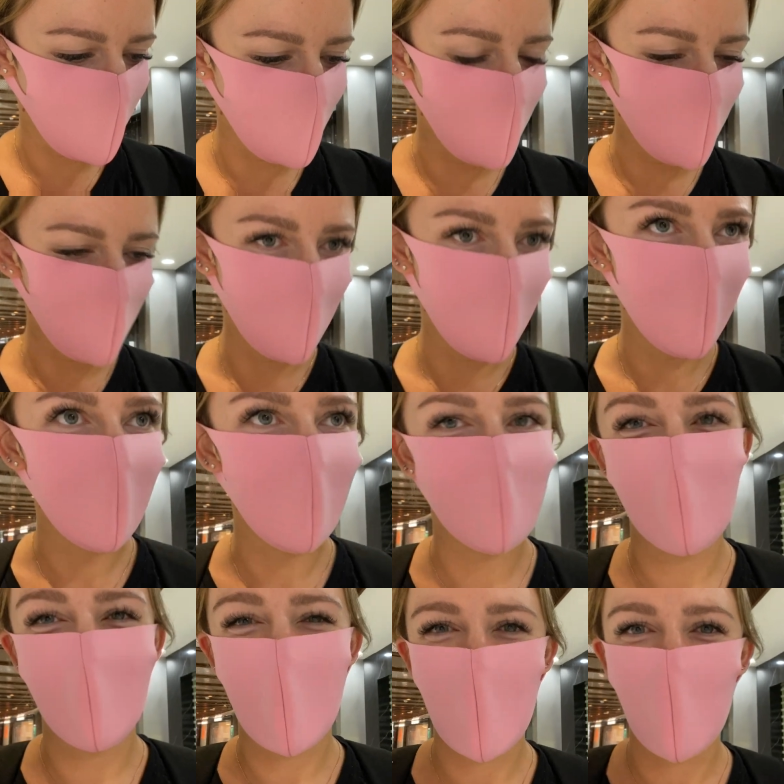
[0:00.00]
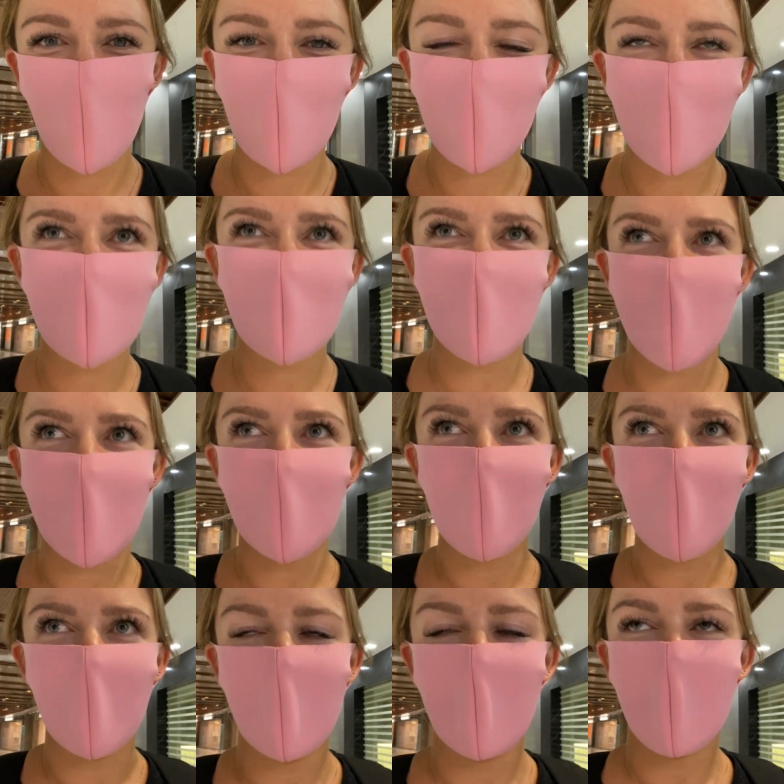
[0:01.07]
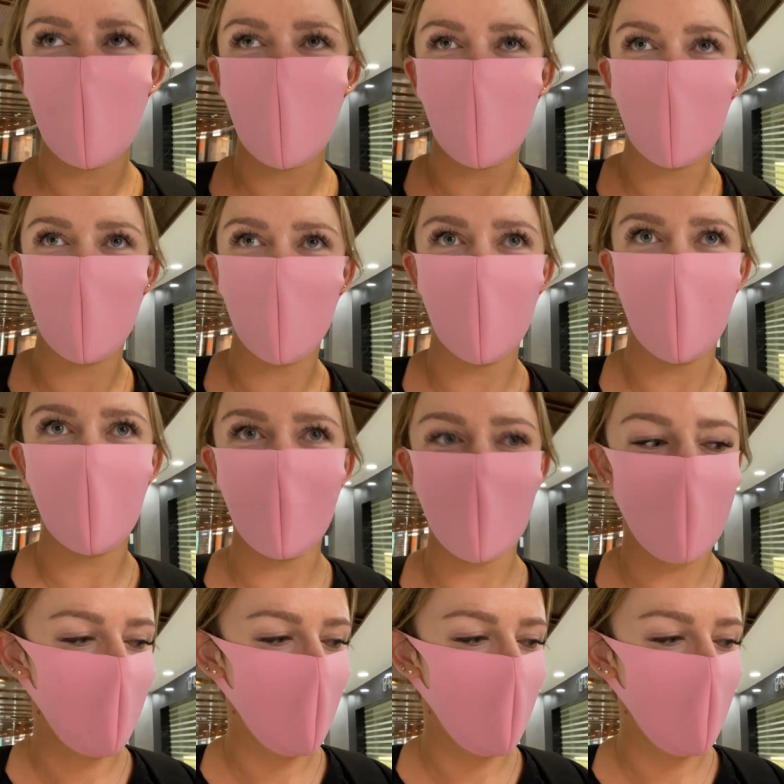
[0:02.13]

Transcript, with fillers: wrong. It's like quarter past eight and I fly,